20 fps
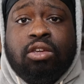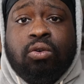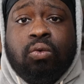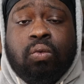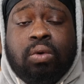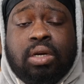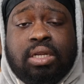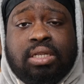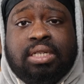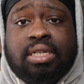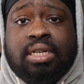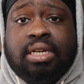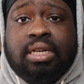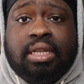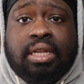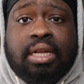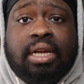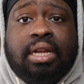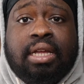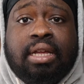you want to
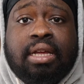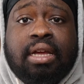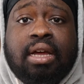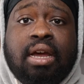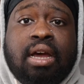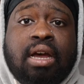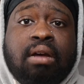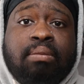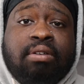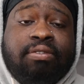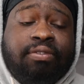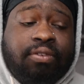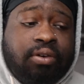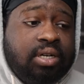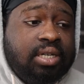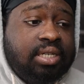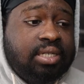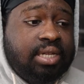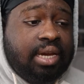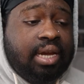clean it
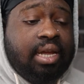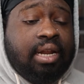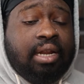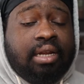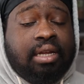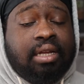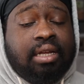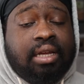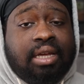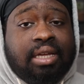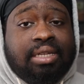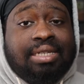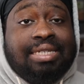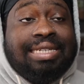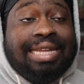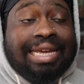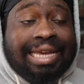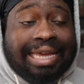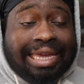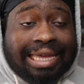before
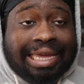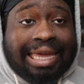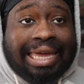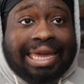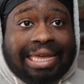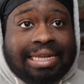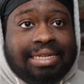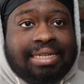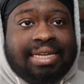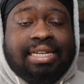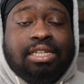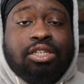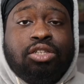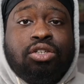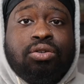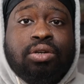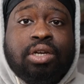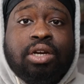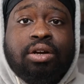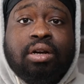sticking it
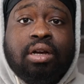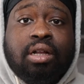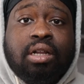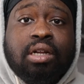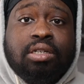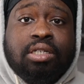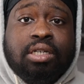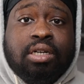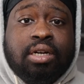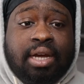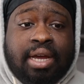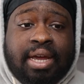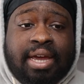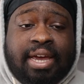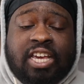into your enclosure.